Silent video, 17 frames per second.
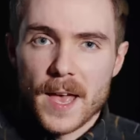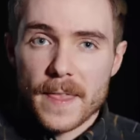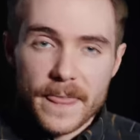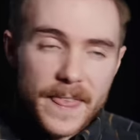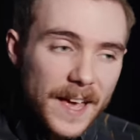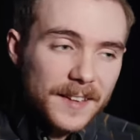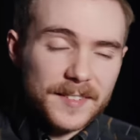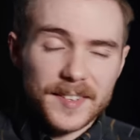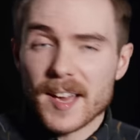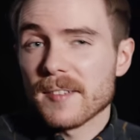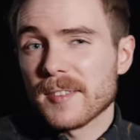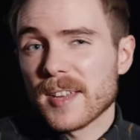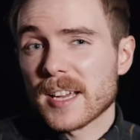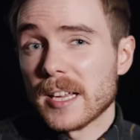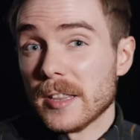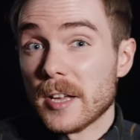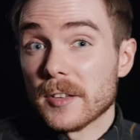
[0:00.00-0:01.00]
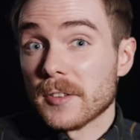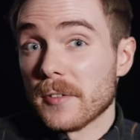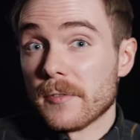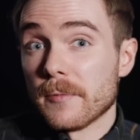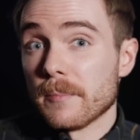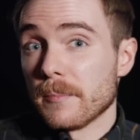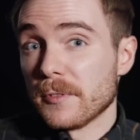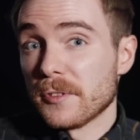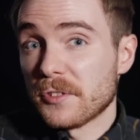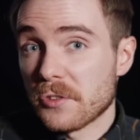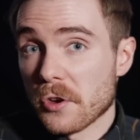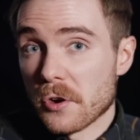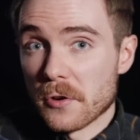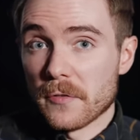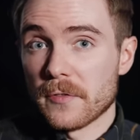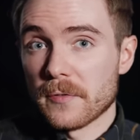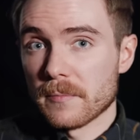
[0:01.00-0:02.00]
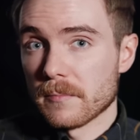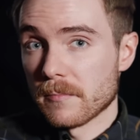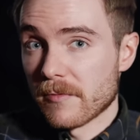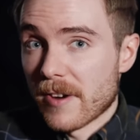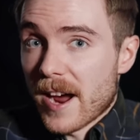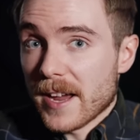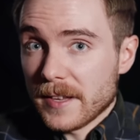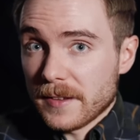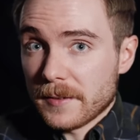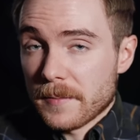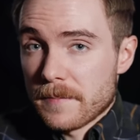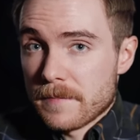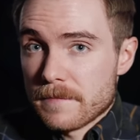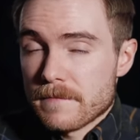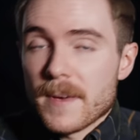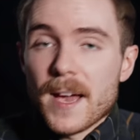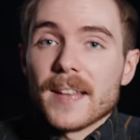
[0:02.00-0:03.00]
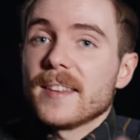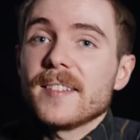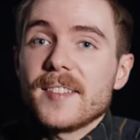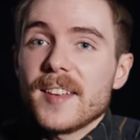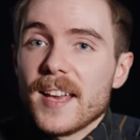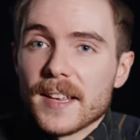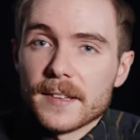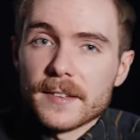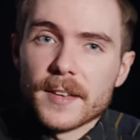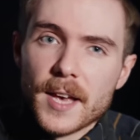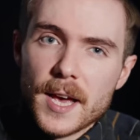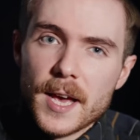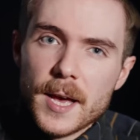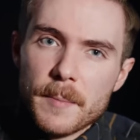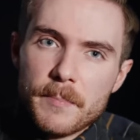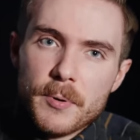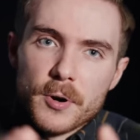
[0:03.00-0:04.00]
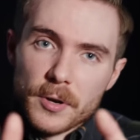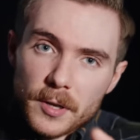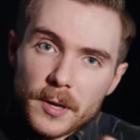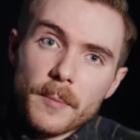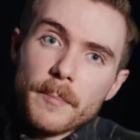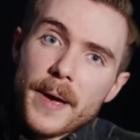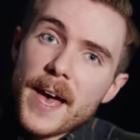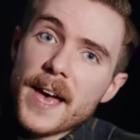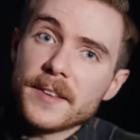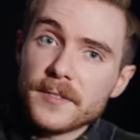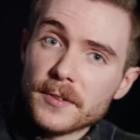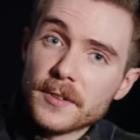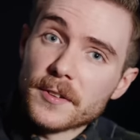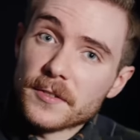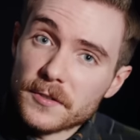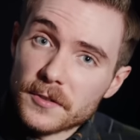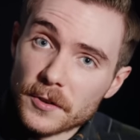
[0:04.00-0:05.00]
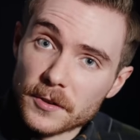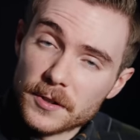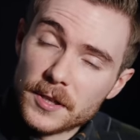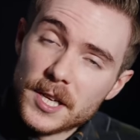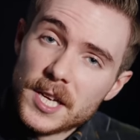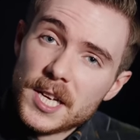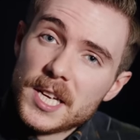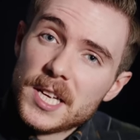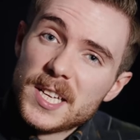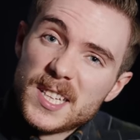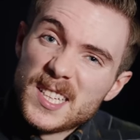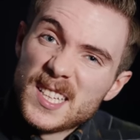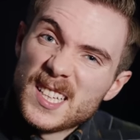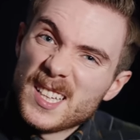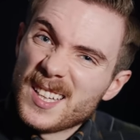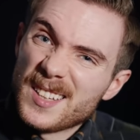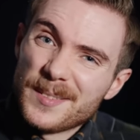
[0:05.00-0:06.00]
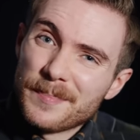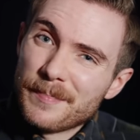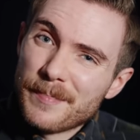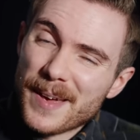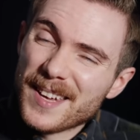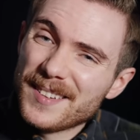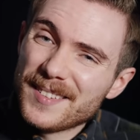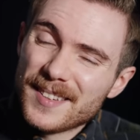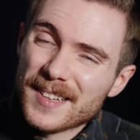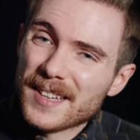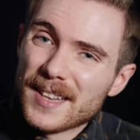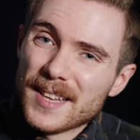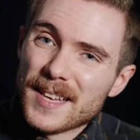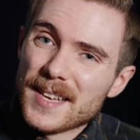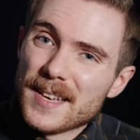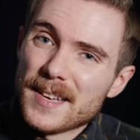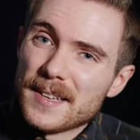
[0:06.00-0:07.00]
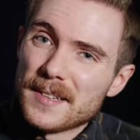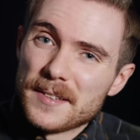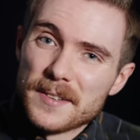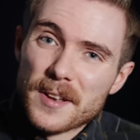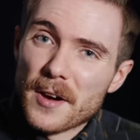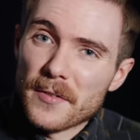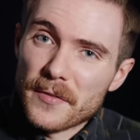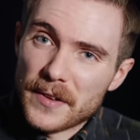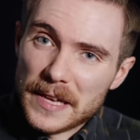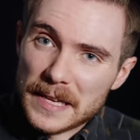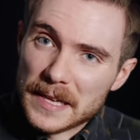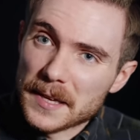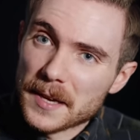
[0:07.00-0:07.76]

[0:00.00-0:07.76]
That sounds like a lot of stuff, right? And it is, but compared to the Sun, it's basically nothing.